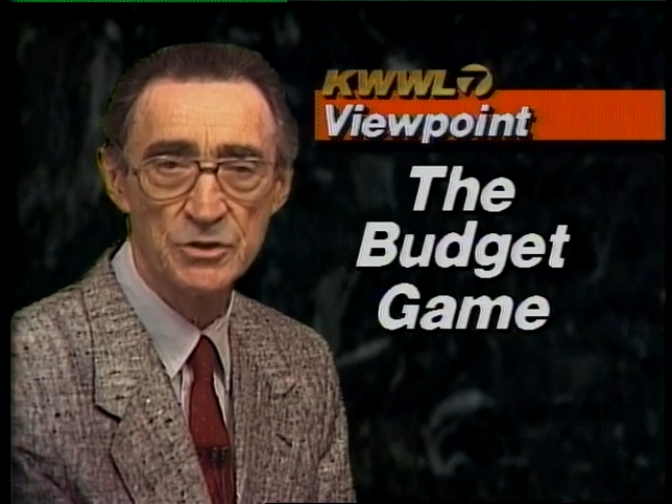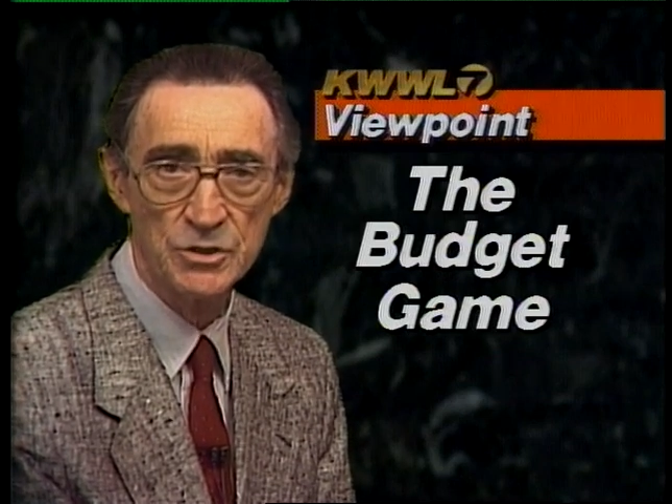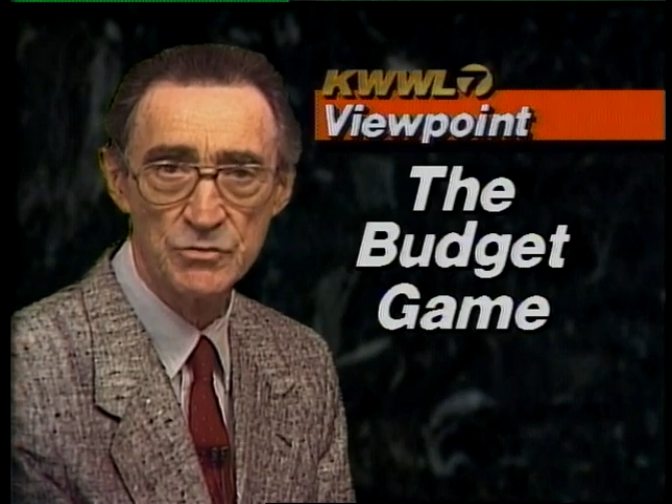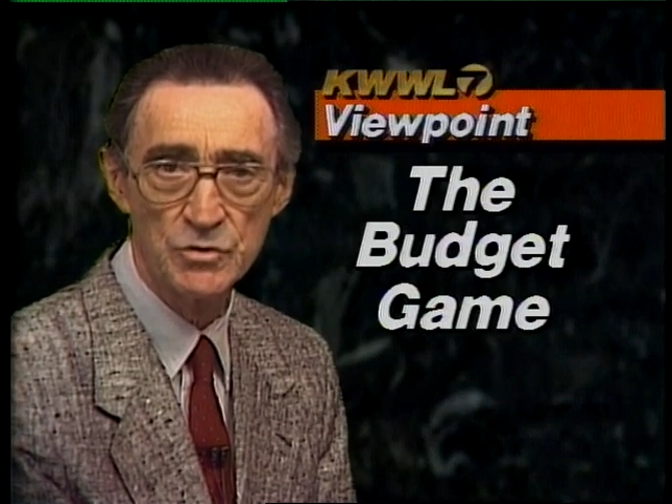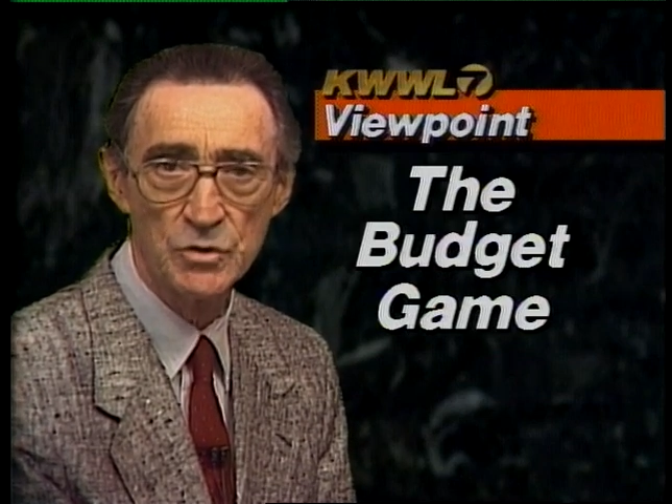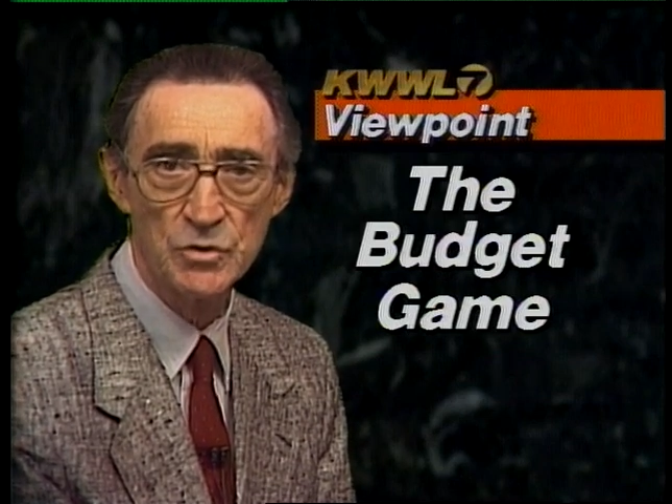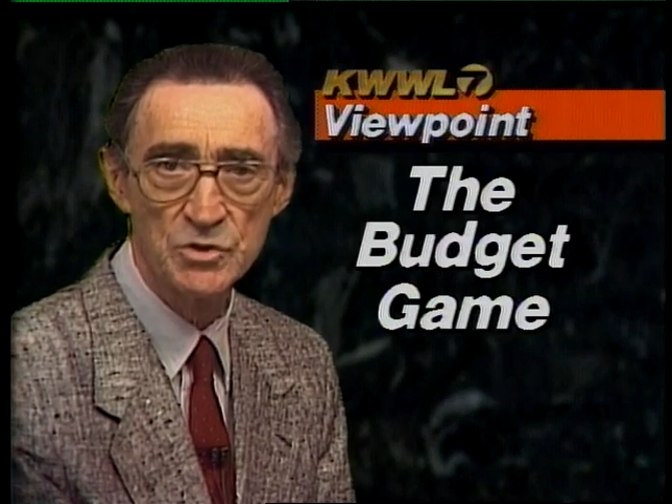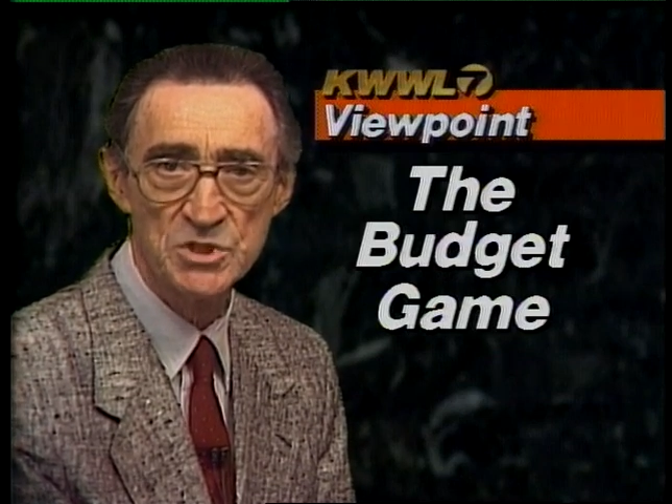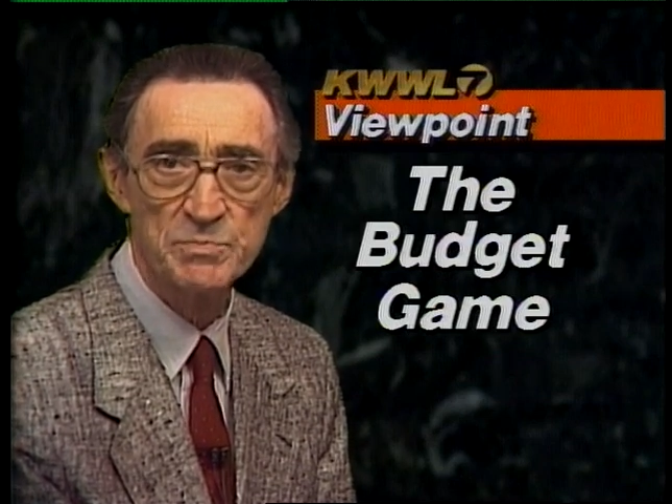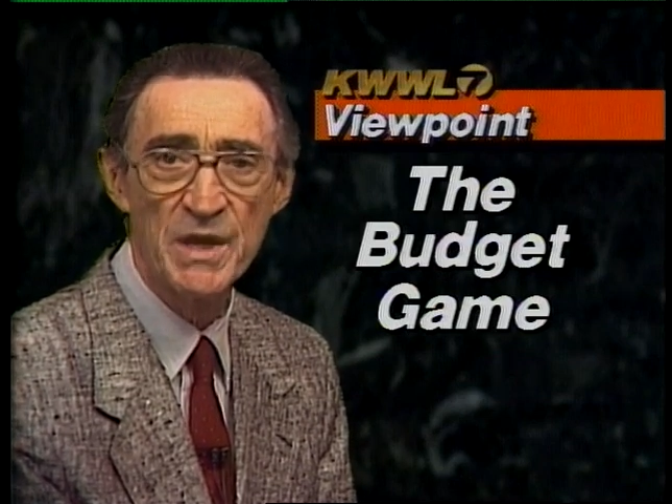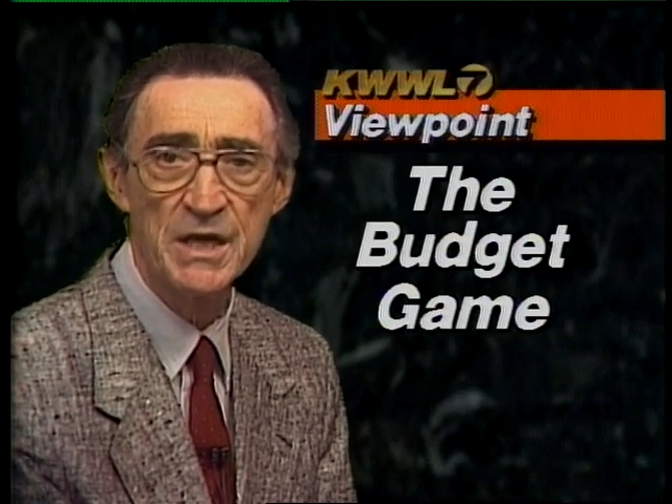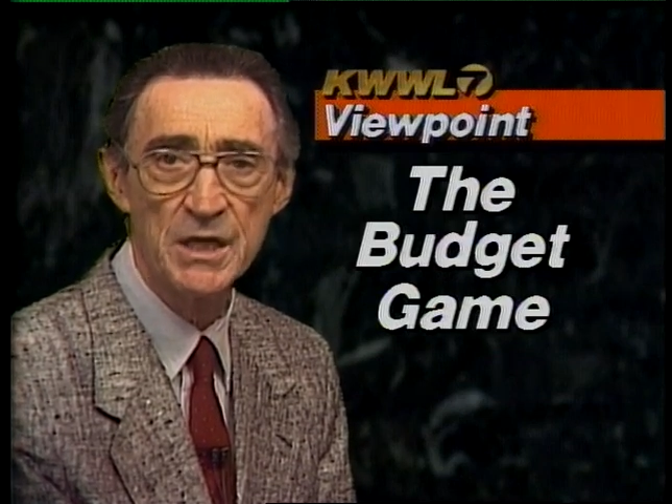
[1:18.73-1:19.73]
to control
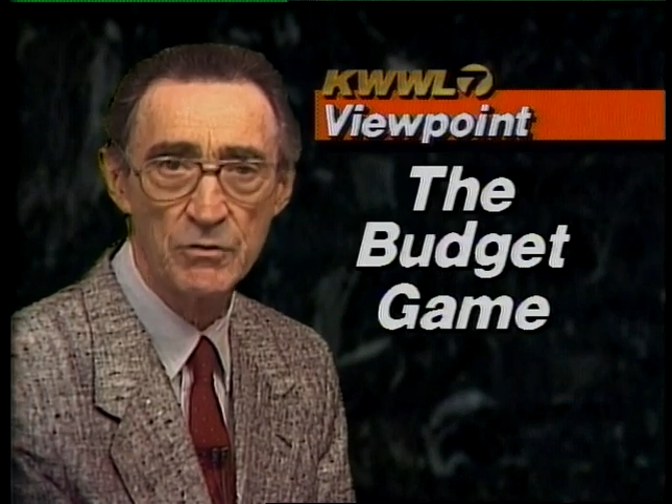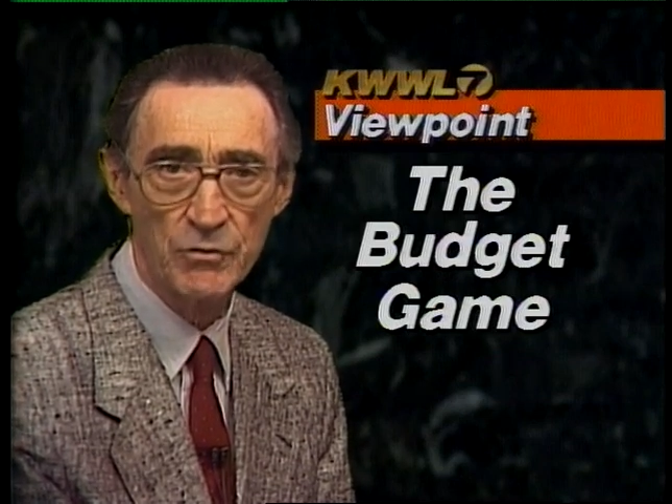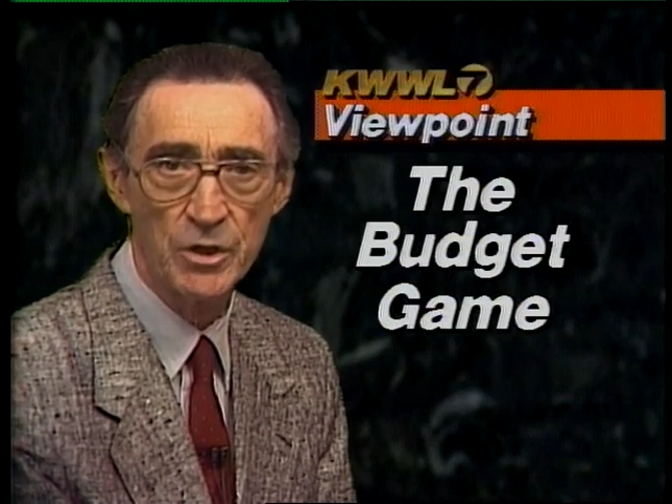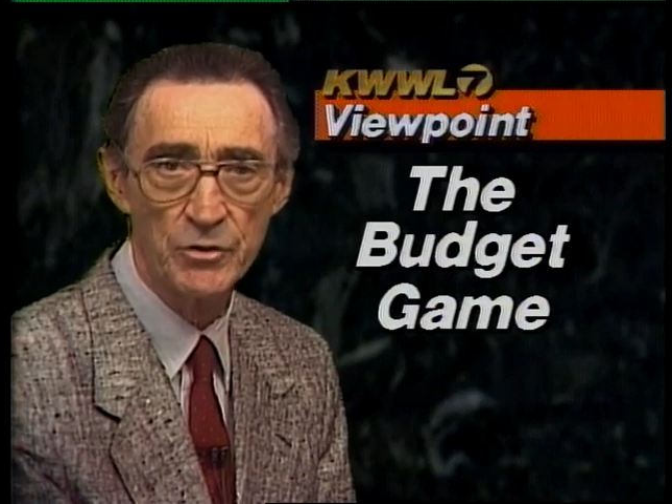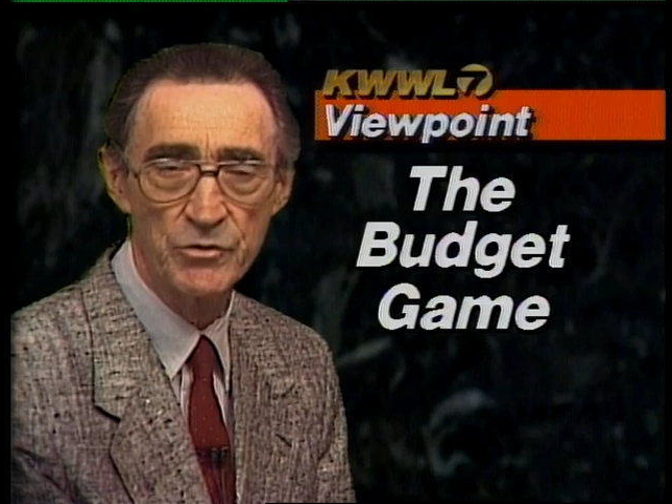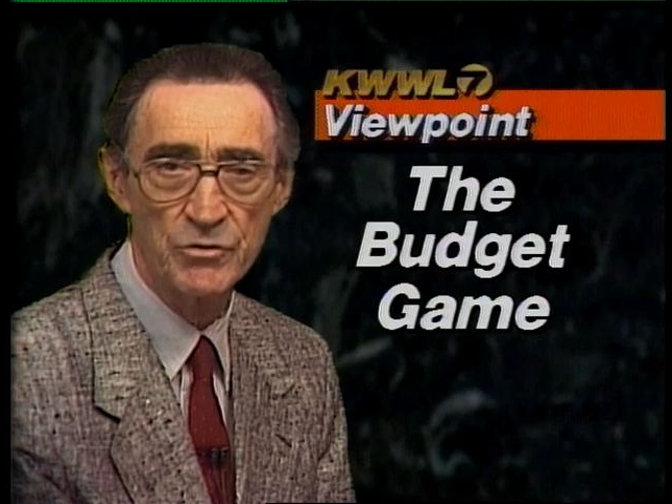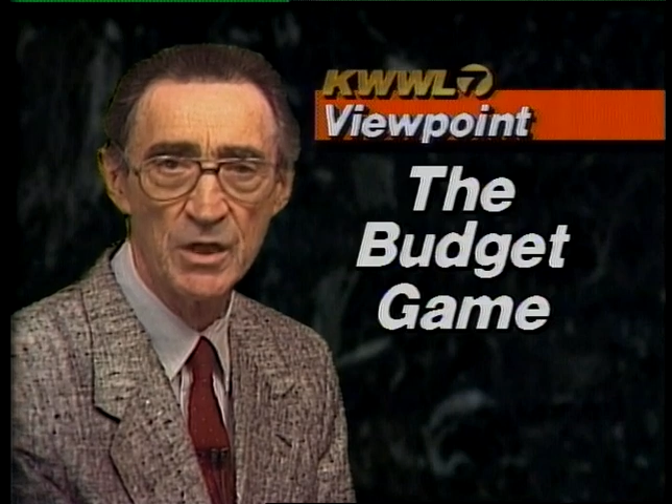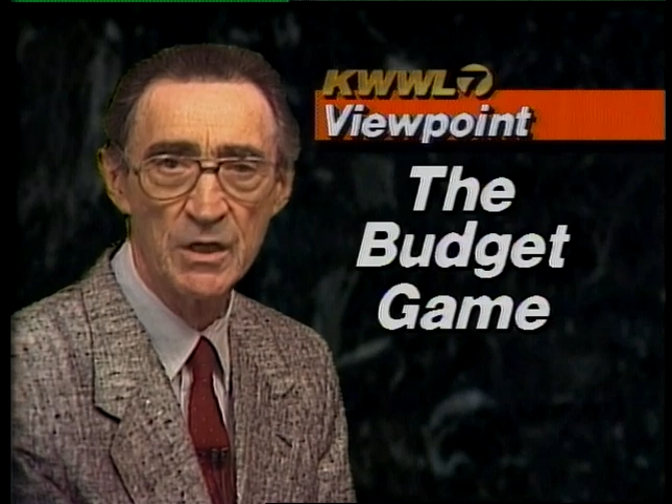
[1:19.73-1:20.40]
spending growth